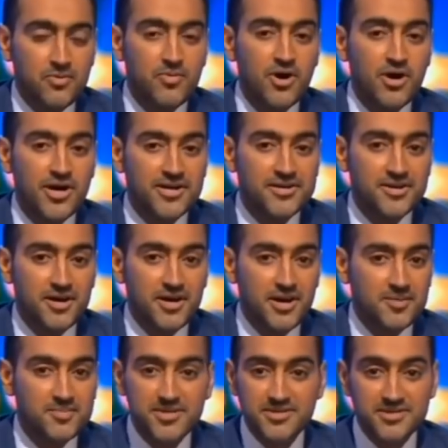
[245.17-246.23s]
For mine,
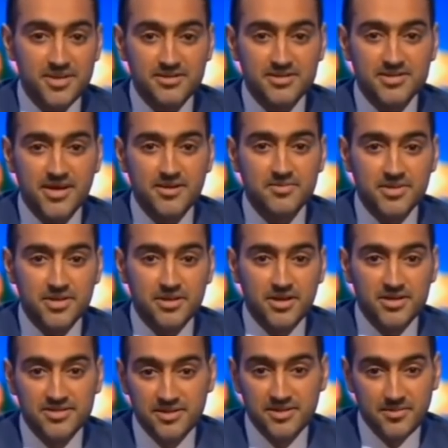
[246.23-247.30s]
I'm going to say the same
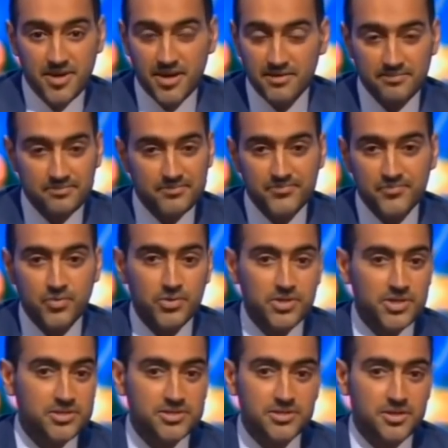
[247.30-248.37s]
thing I said about
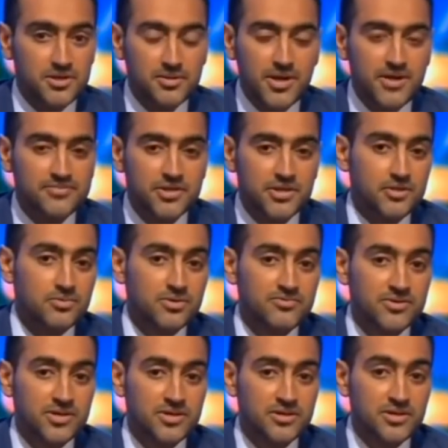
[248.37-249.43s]
4 years ago after a
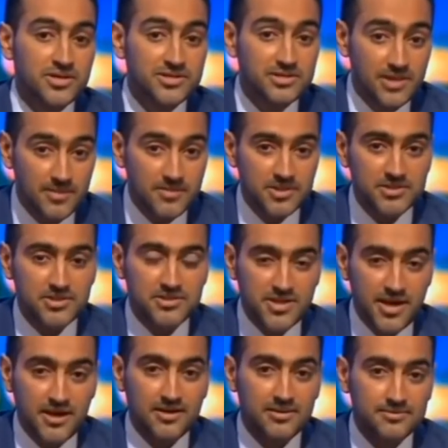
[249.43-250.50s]
horrific Islamist
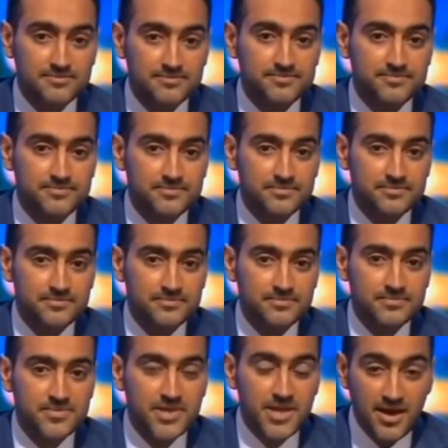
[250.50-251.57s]
attack.
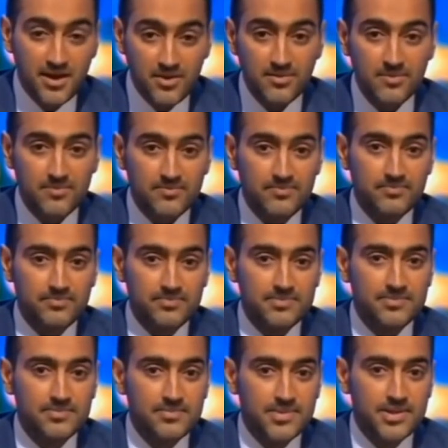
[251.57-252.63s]
Now
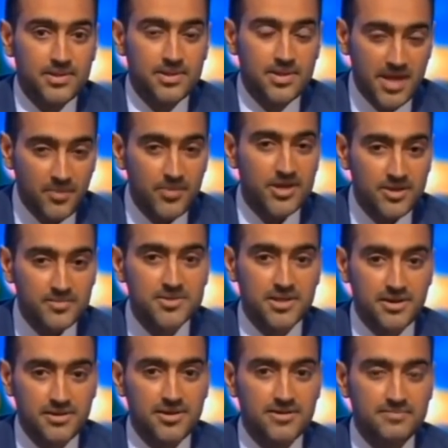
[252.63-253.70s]
we come
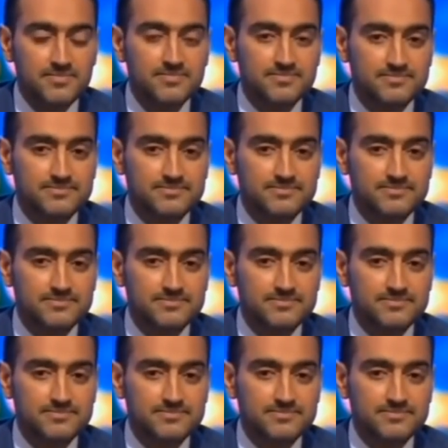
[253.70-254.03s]
together.